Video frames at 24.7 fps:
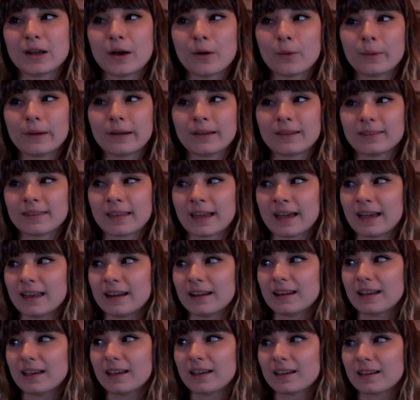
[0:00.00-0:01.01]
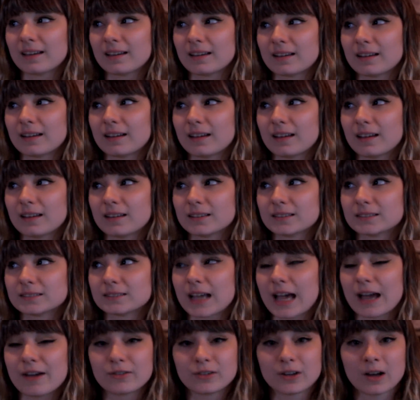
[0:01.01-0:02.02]
knowing that
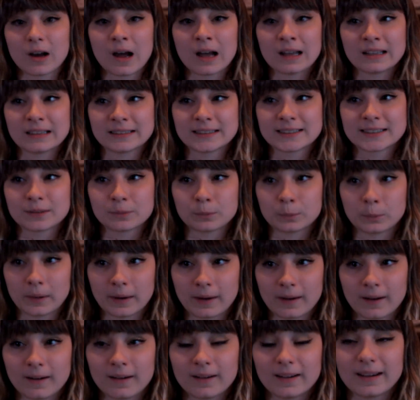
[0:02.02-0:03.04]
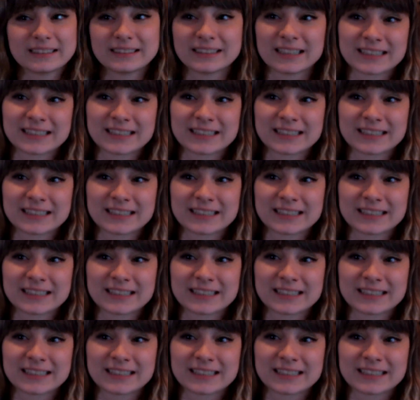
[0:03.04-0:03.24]
I've gotten somewhere.